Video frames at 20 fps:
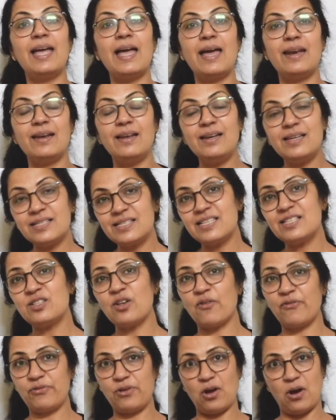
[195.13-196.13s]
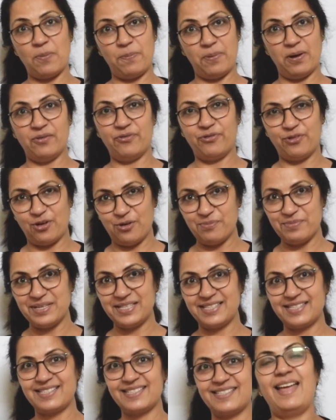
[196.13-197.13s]
analysis of your
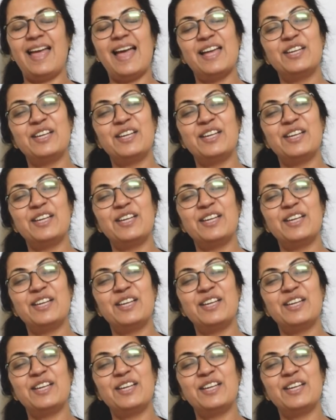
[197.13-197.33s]
performance,